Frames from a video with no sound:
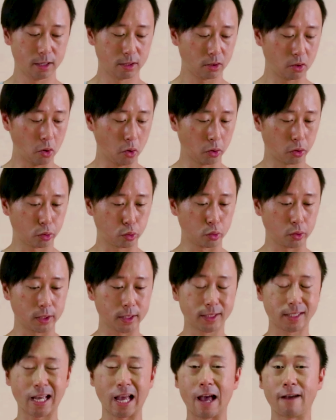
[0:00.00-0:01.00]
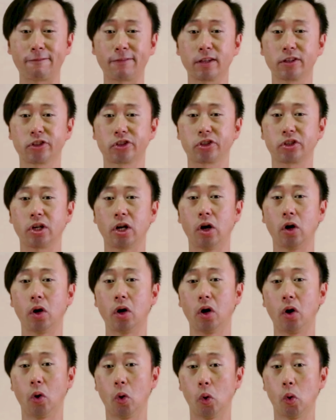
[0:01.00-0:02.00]
go through this 1/2 inch
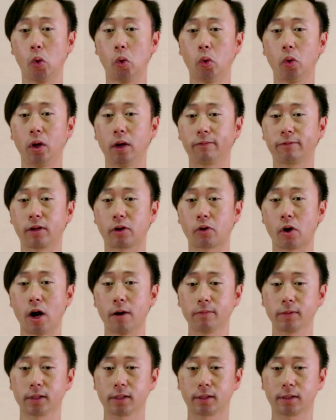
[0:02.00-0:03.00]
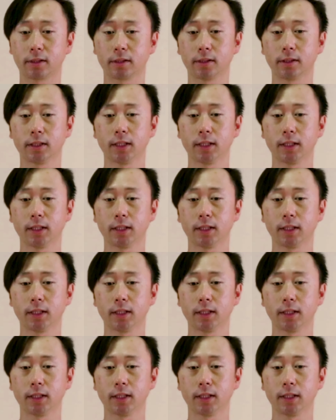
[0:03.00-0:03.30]
hole of the grommets.